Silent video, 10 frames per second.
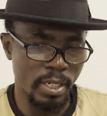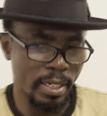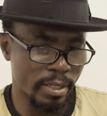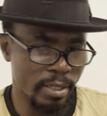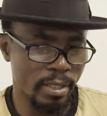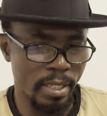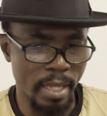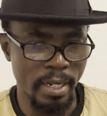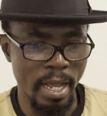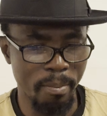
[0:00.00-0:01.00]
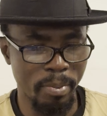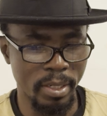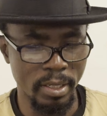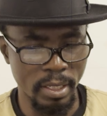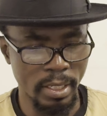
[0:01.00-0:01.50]
I see that
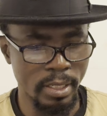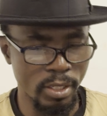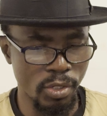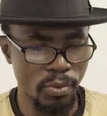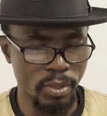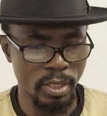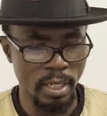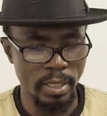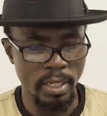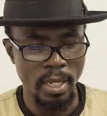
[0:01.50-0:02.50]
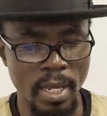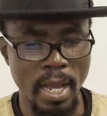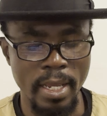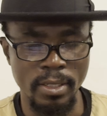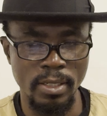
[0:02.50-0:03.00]
happening in New Zealand.
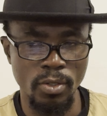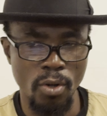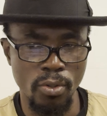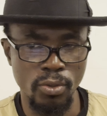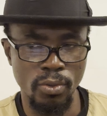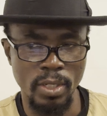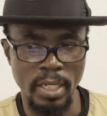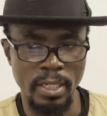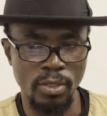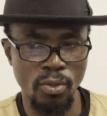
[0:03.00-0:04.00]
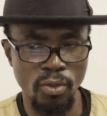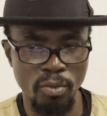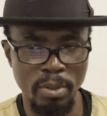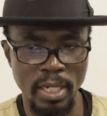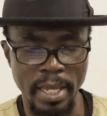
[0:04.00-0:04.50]
I see also that there's going to
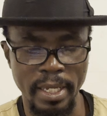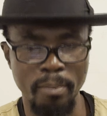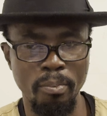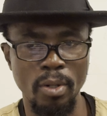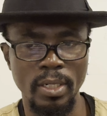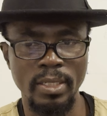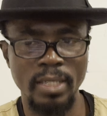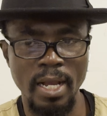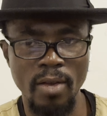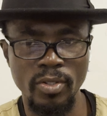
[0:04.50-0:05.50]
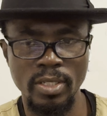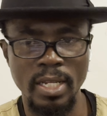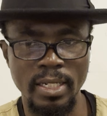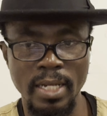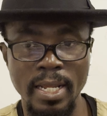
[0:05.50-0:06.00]
be like a political
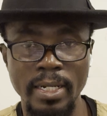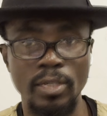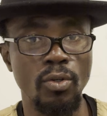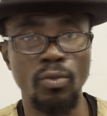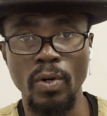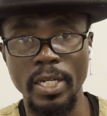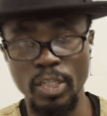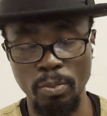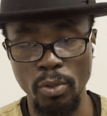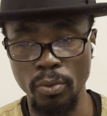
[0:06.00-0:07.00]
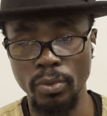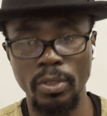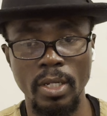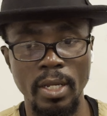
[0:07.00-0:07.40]
standard that is going to explode.